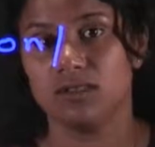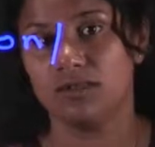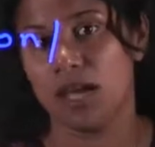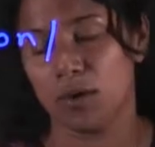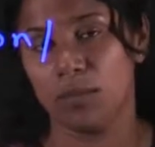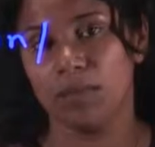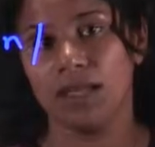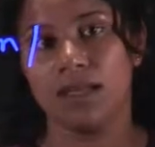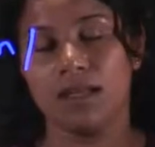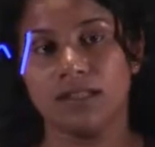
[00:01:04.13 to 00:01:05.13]
now.
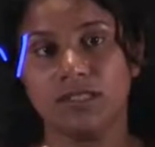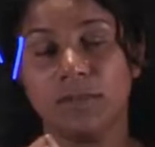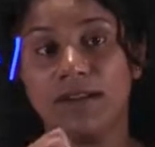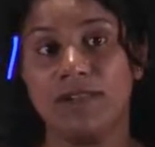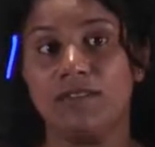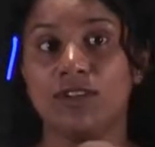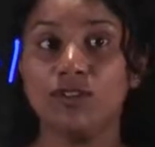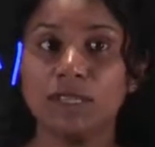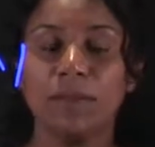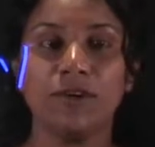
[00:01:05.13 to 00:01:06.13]
But when we
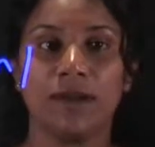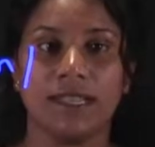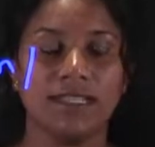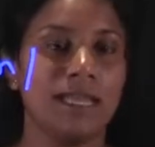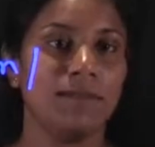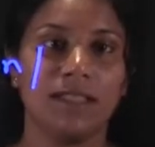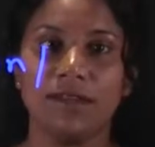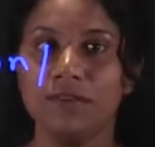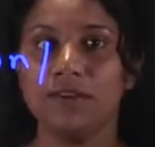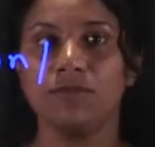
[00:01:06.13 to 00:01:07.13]
do the periodic table,
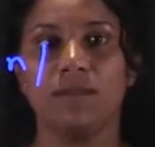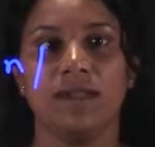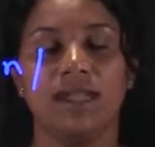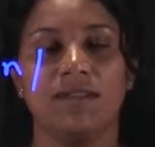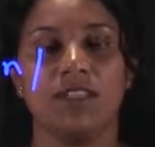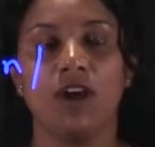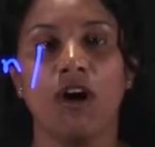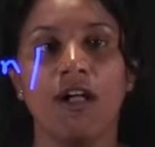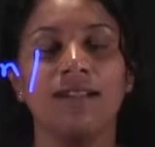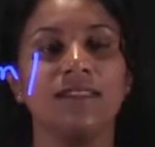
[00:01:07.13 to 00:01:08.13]
you need to familiar with
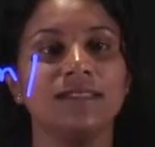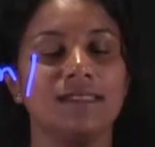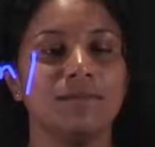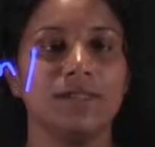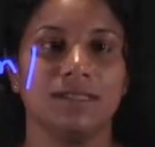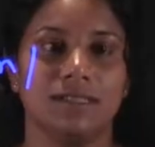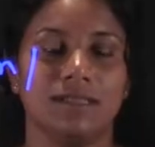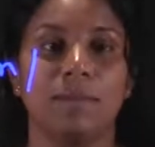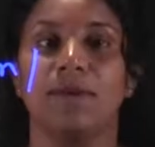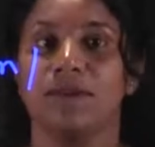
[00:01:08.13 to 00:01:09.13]
all the symbols
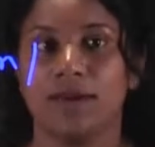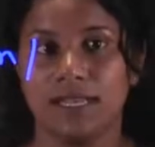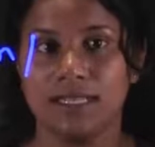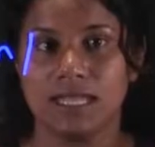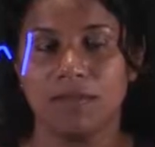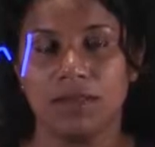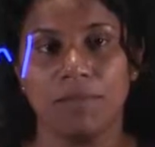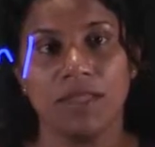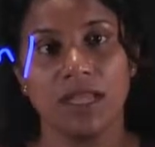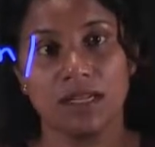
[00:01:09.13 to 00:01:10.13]
in the periodic
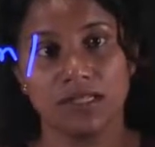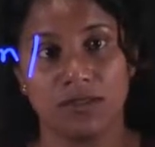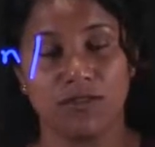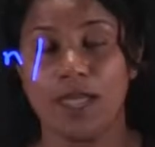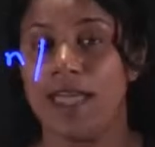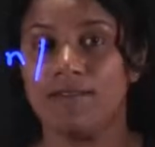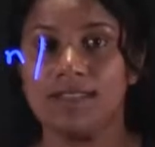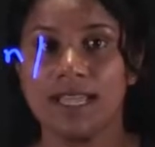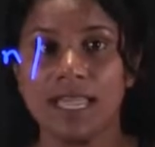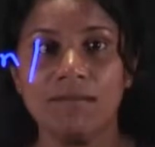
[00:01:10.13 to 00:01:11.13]
table. So if you have
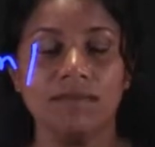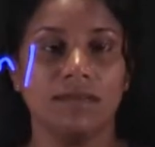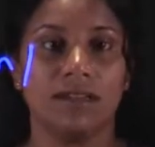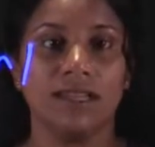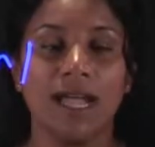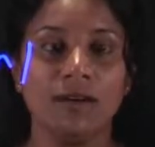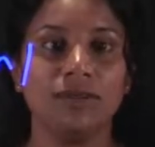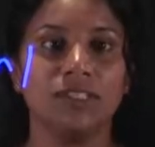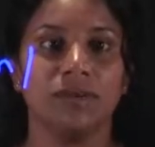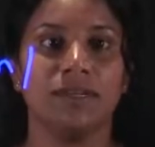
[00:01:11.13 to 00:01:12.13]
time, now
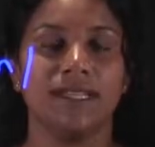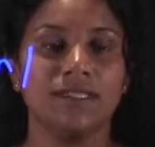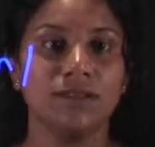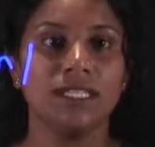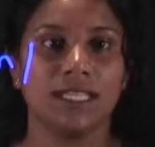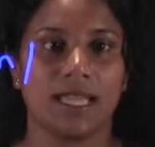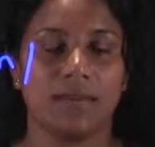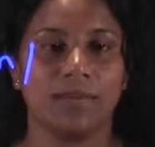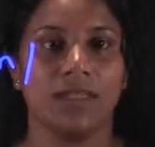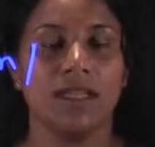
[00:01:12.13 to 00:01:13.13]
it's a good
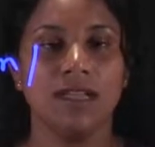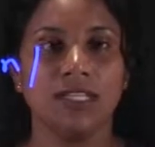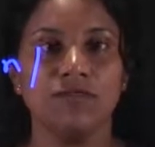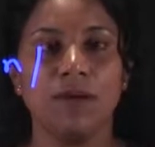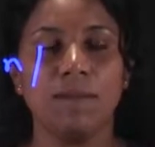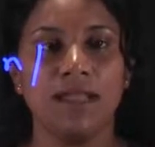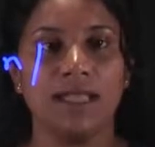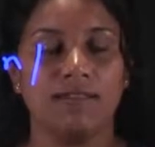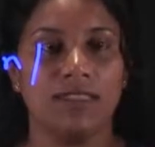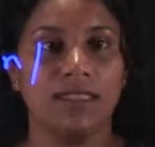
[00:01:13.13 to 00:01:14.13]
time to
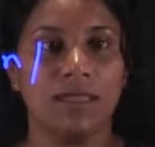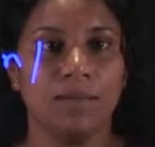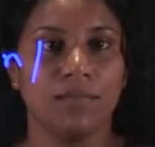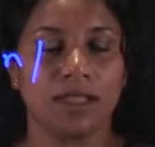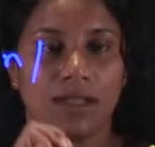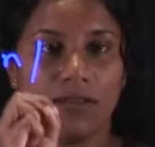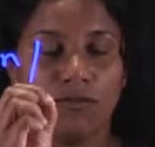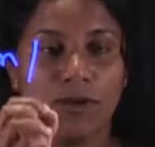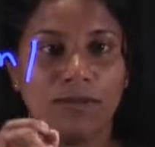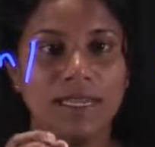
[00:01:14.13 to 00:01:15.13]
familiar with the
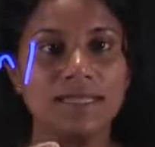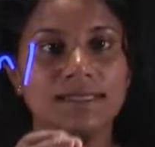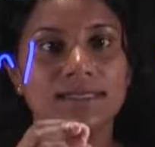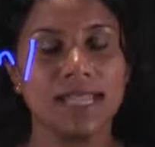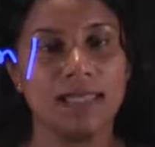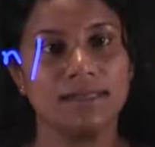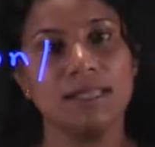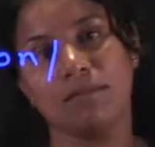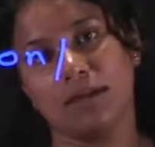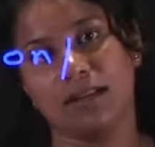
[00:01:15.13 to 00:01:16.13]
what is the
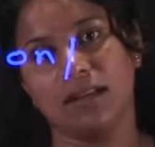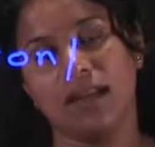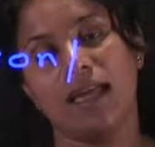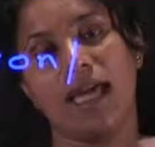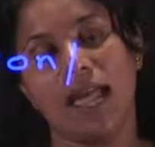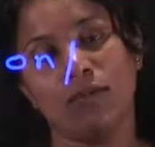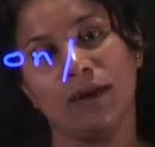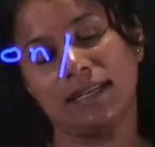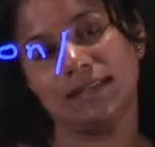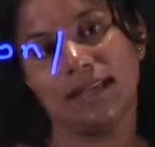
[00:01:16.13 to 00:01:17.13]
symbol and
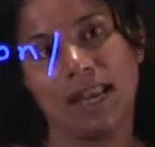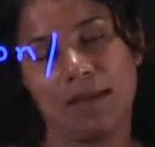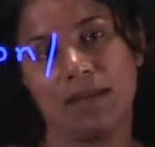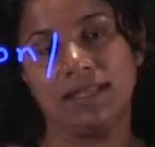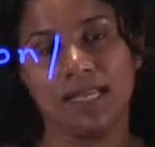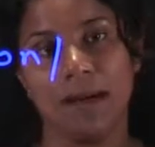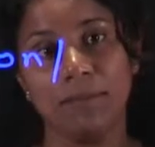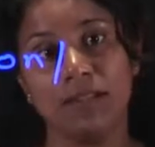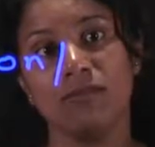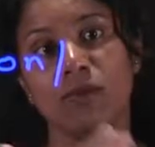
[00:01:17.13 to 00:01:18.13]
what is the name.
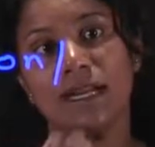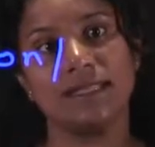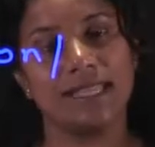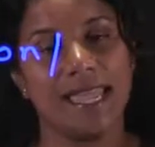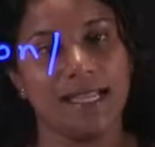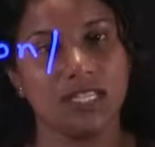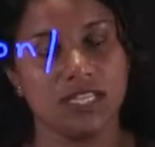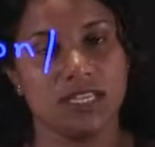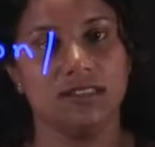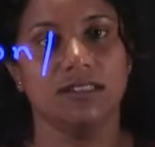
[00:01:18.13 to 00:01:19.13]
Example, what is Ag?